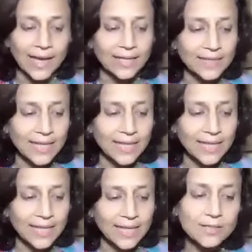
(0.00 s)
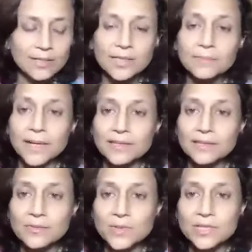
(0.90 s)
And that's what the
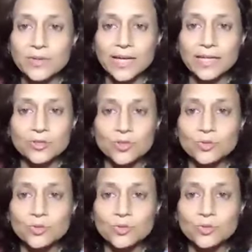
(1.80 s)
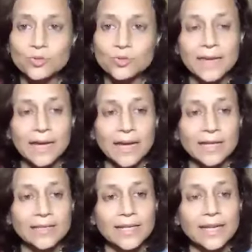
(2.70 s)
mother was trying to do.
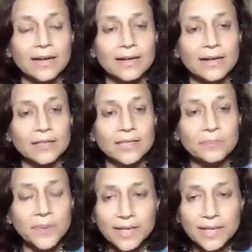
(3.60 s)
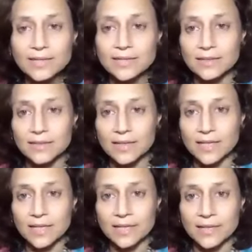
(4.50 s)
That the biggest
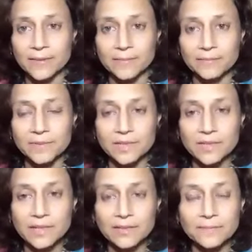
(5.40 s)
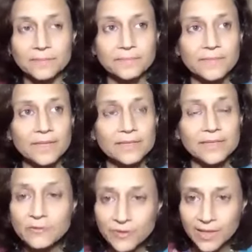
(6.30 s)
um,
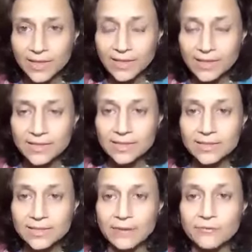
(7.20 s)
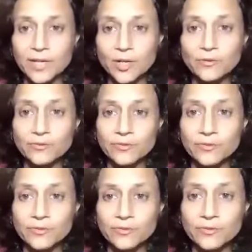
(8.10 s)
suffering is the suffering of
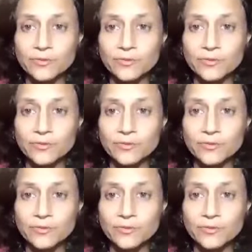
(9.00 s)
death.